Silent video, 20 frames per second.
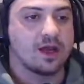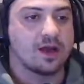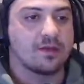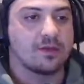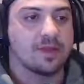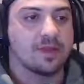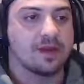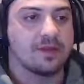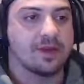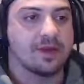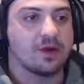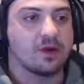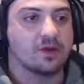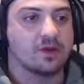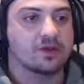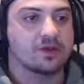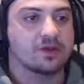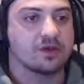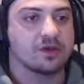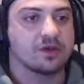Maybe I
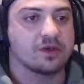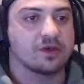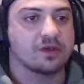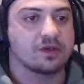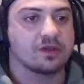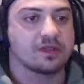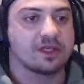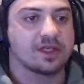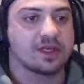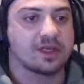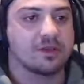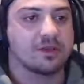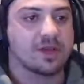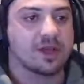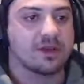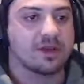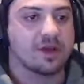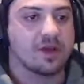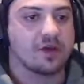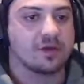was thinking maybe